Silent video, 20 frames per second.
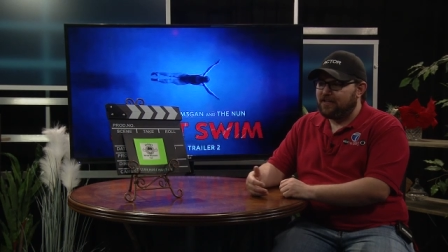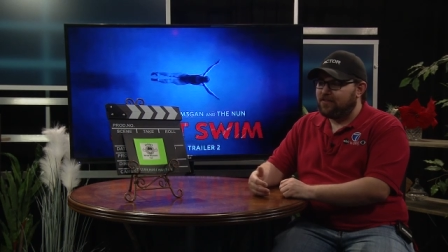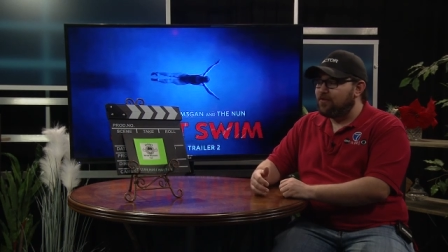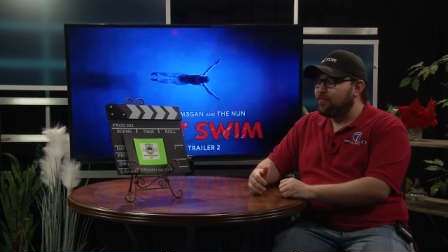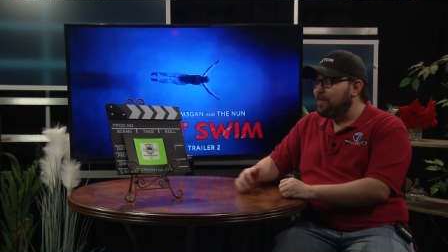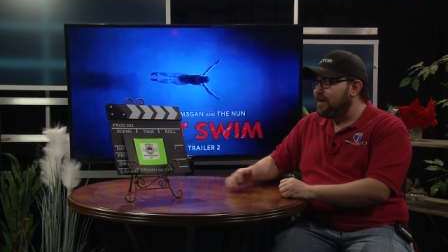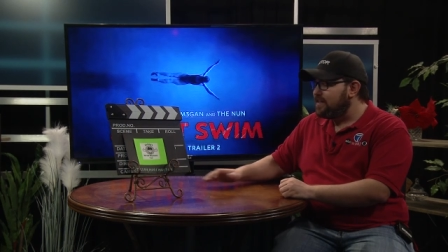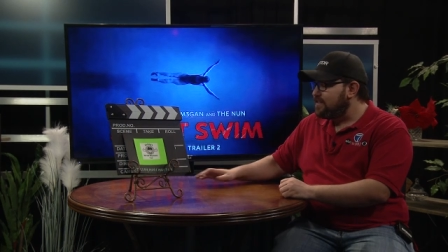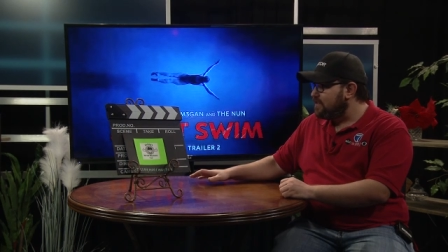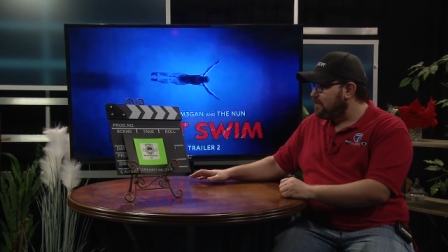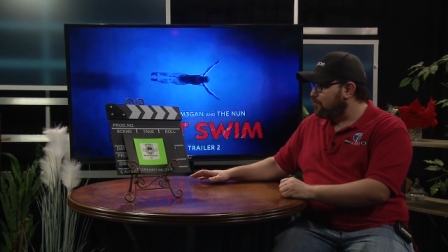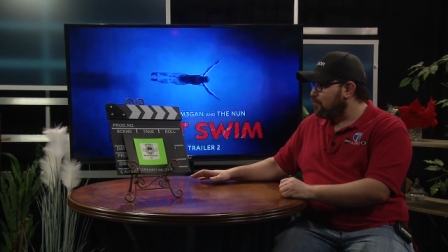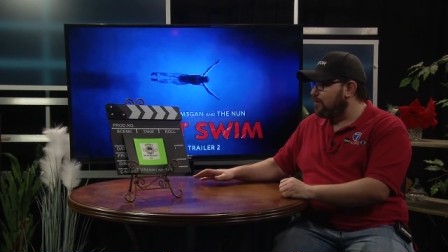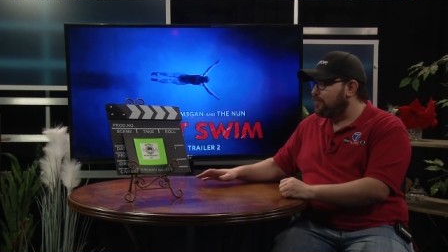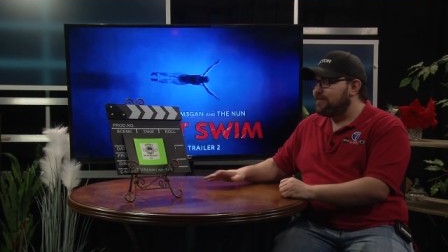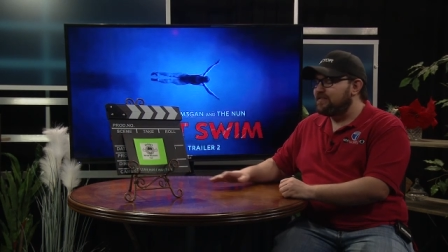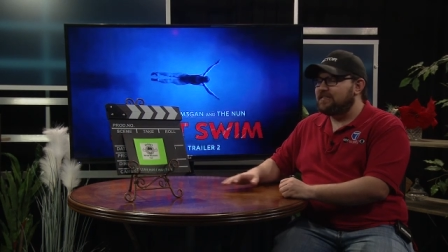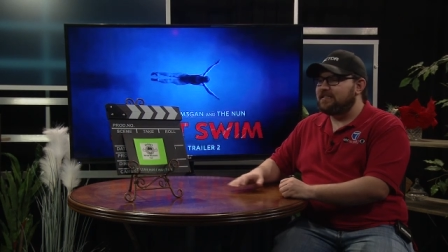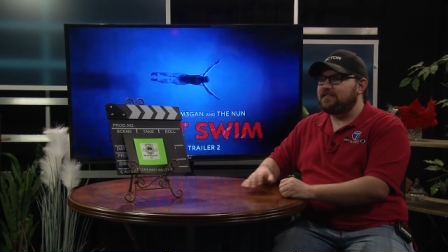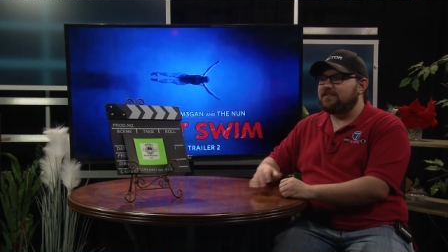And the basic
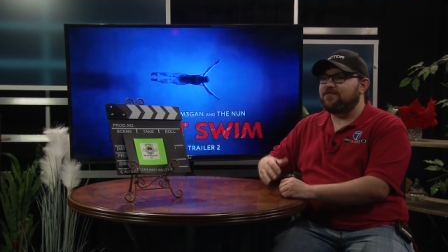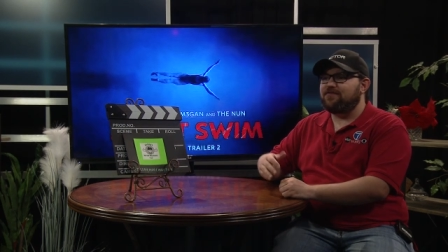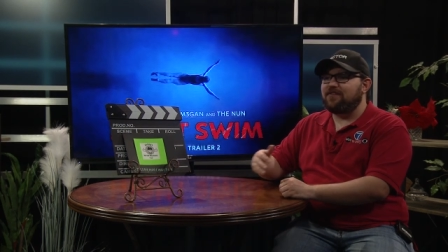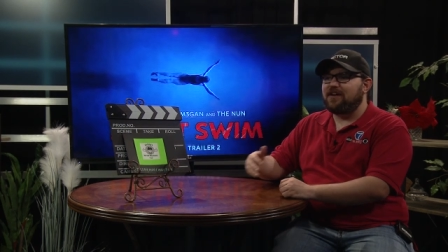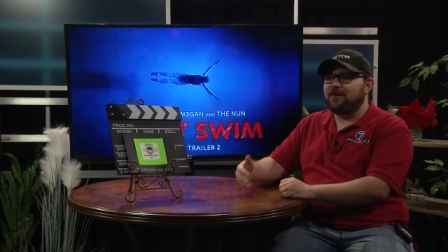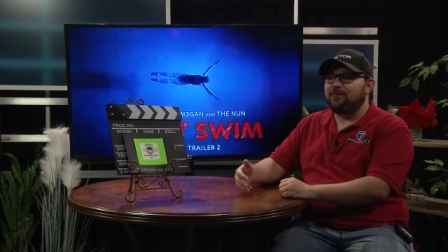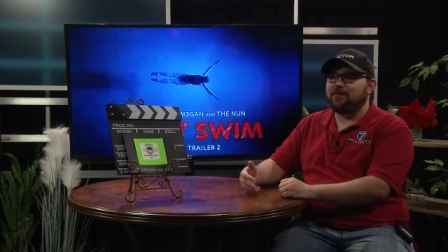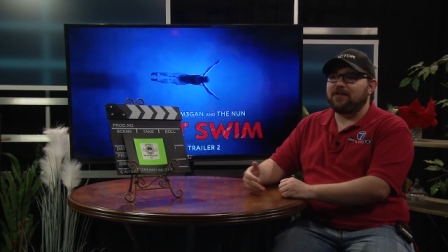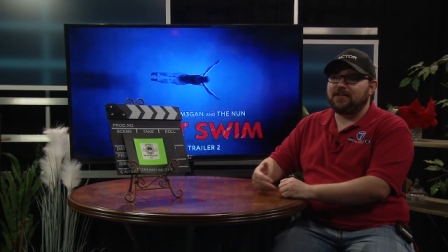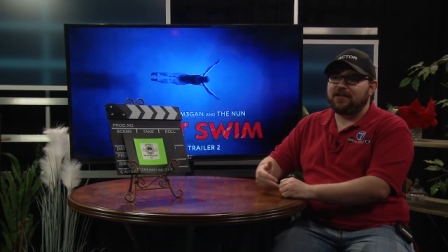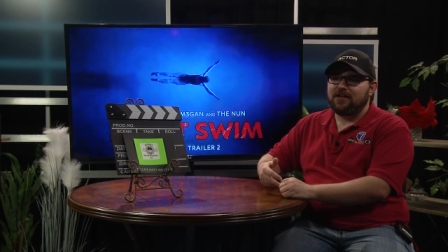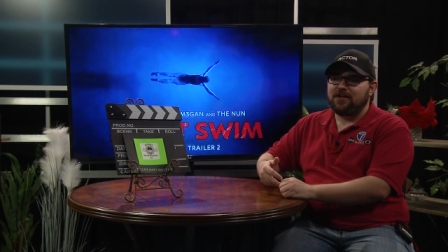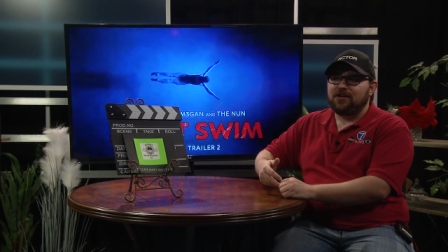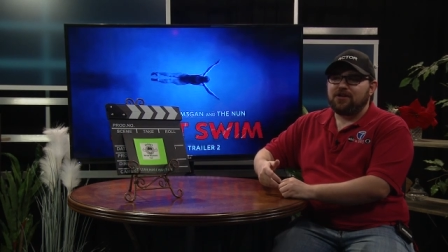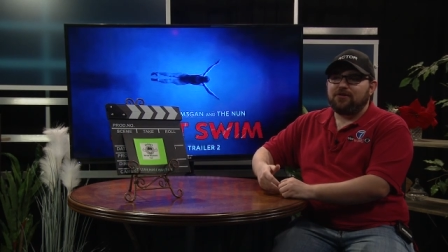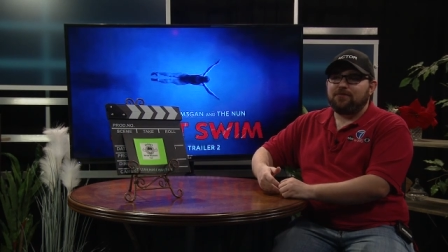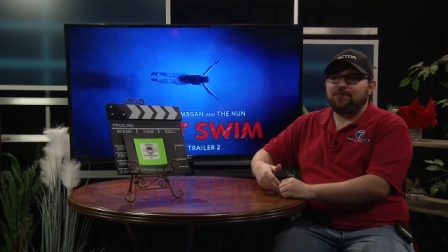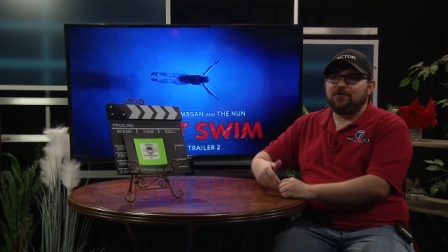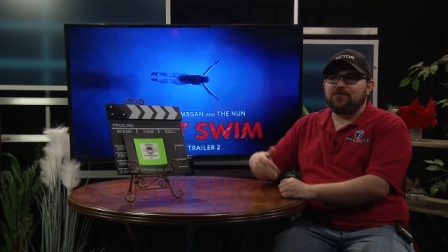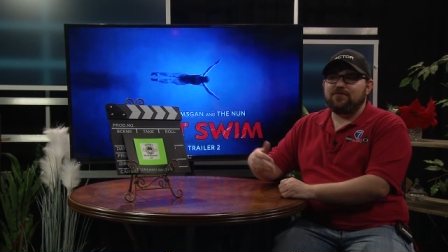premise is a family
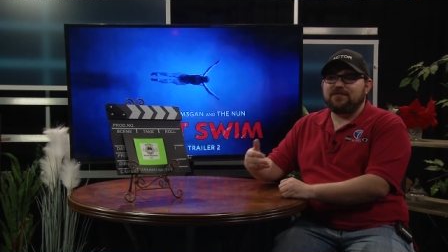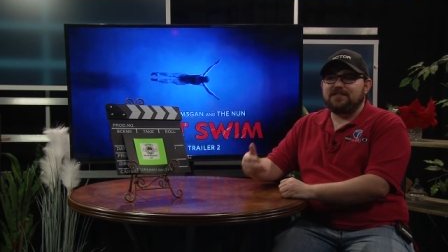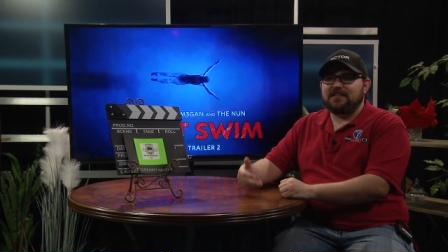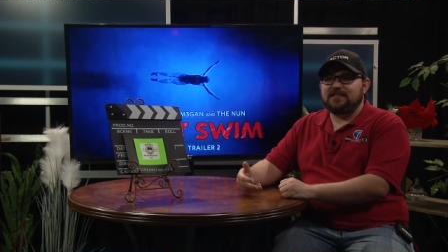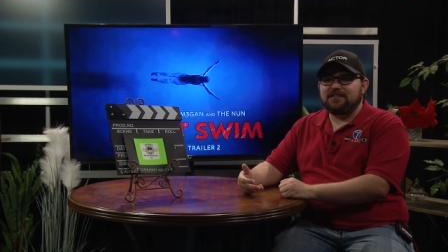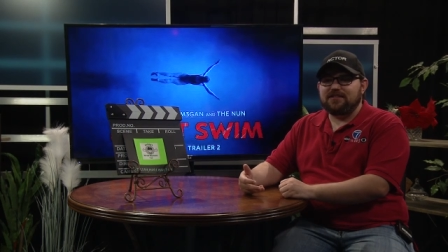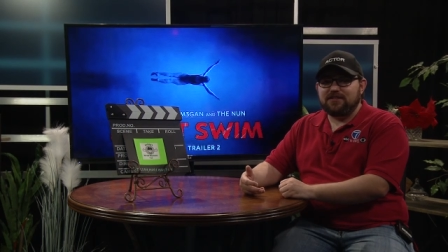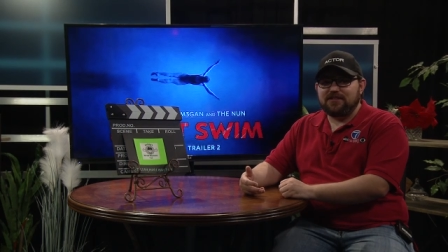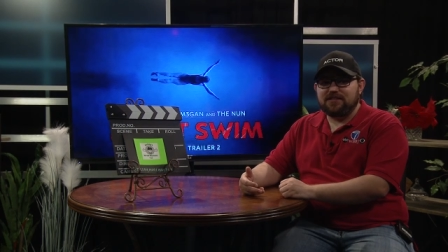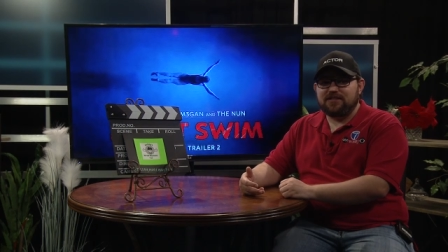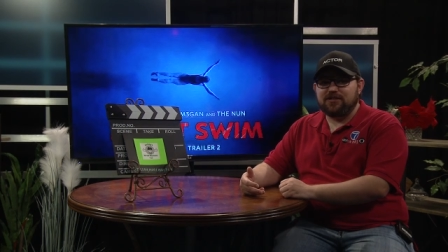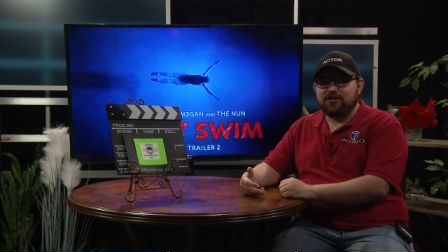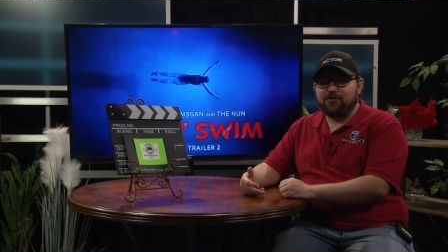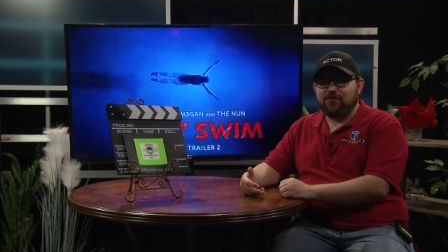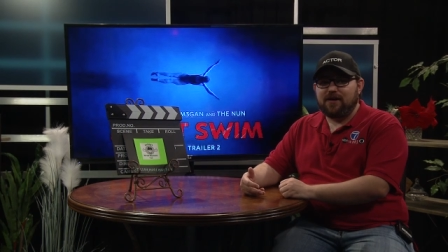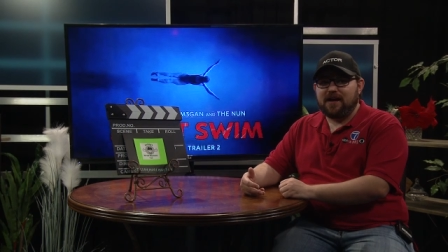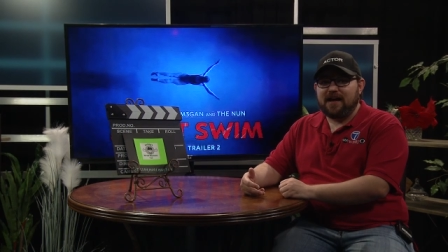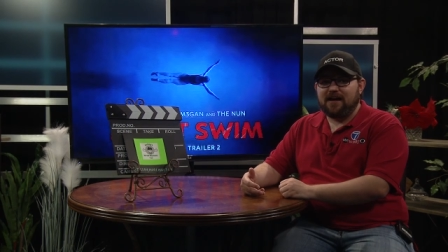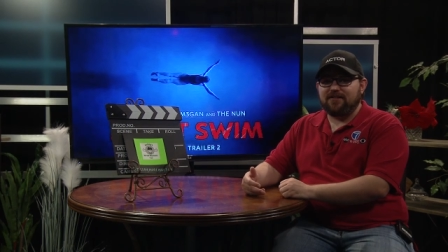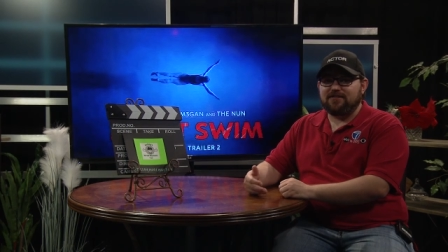moves into this
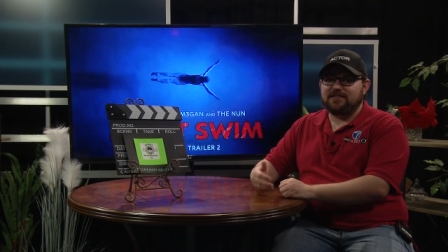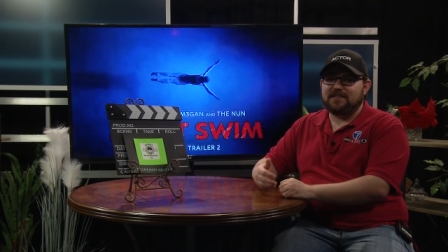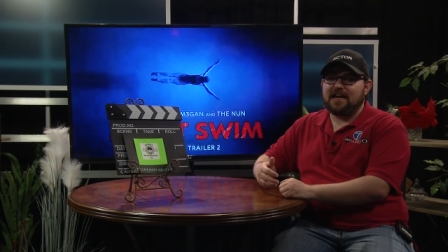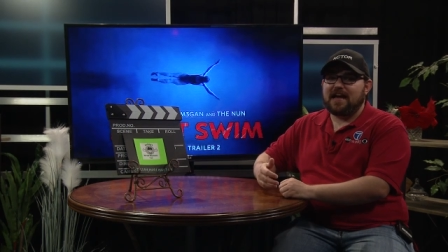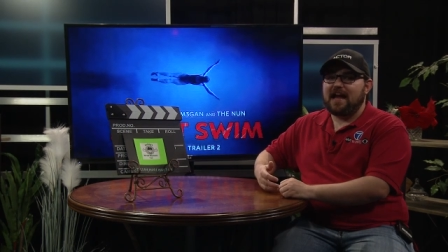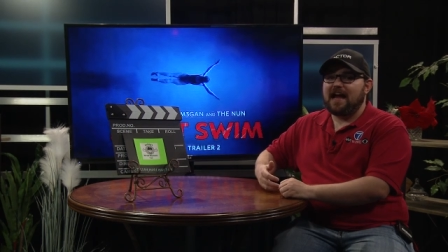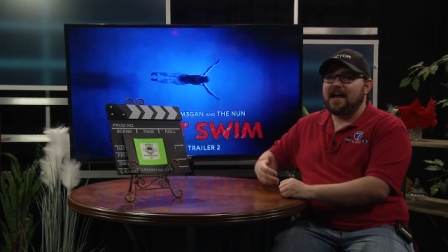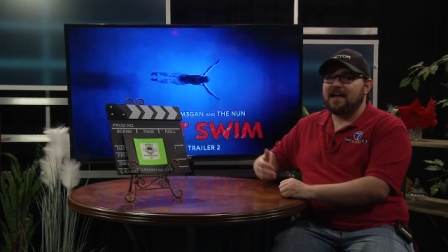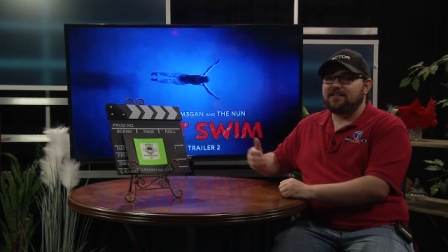new house that